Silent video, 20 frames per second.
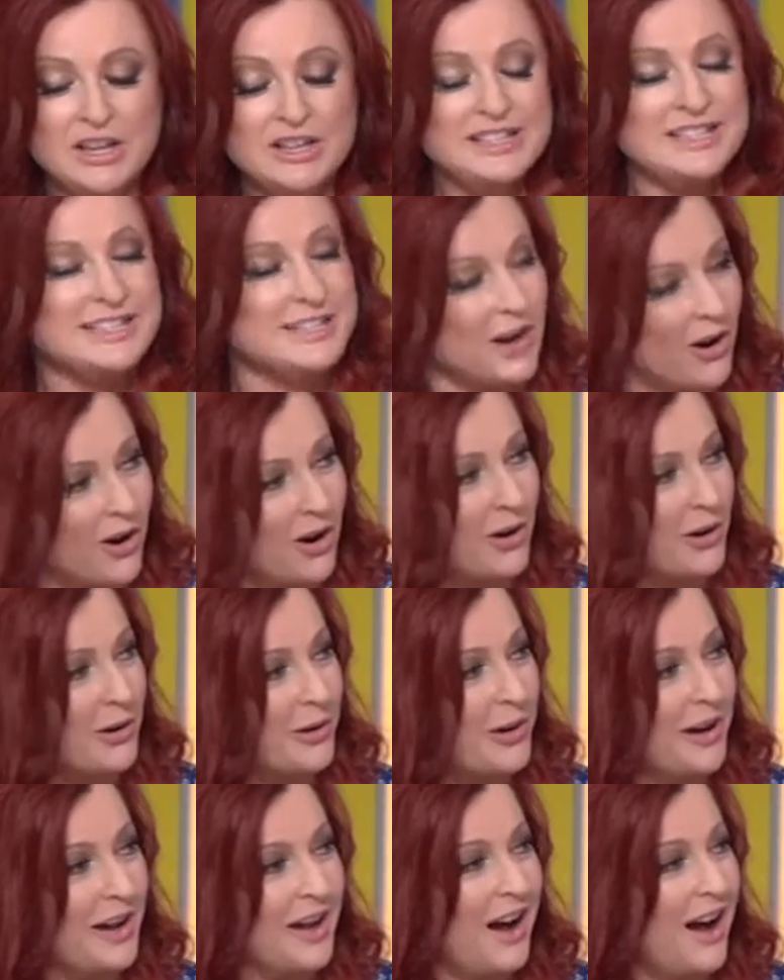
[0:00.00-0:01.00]

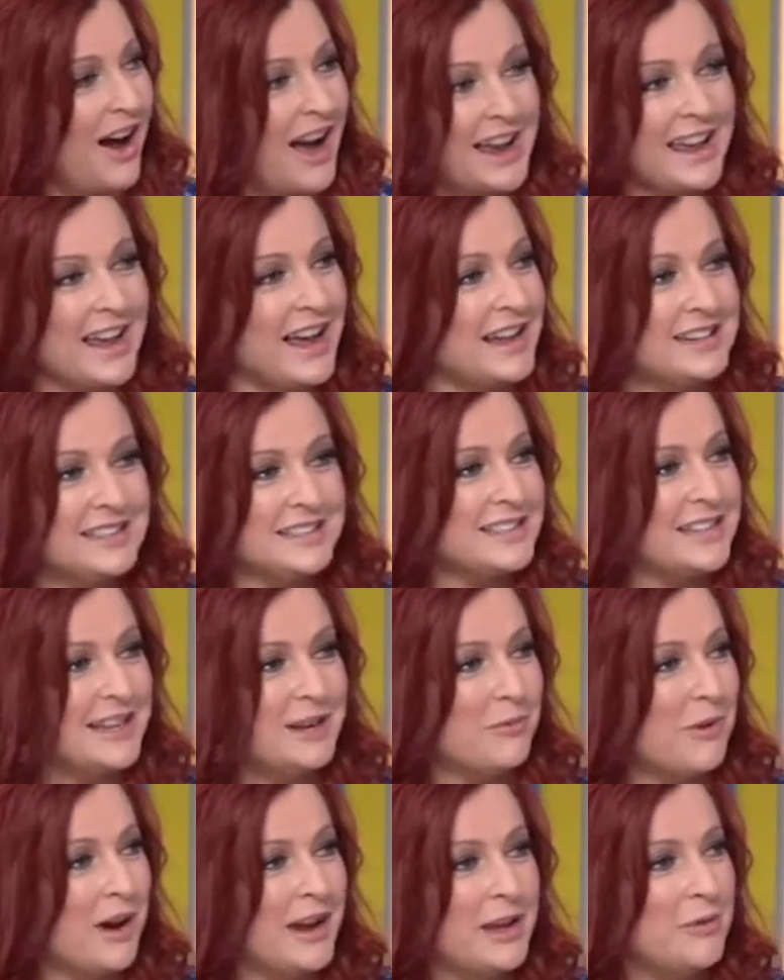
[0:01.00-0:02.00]
So I can't
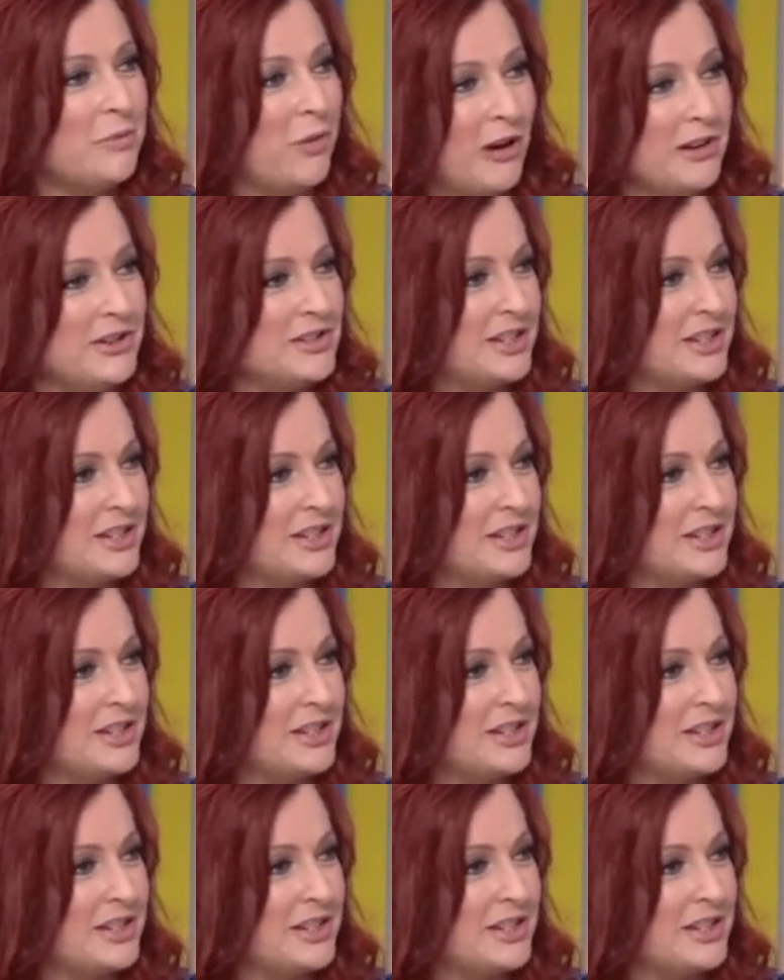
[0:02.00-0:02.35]
see why he won't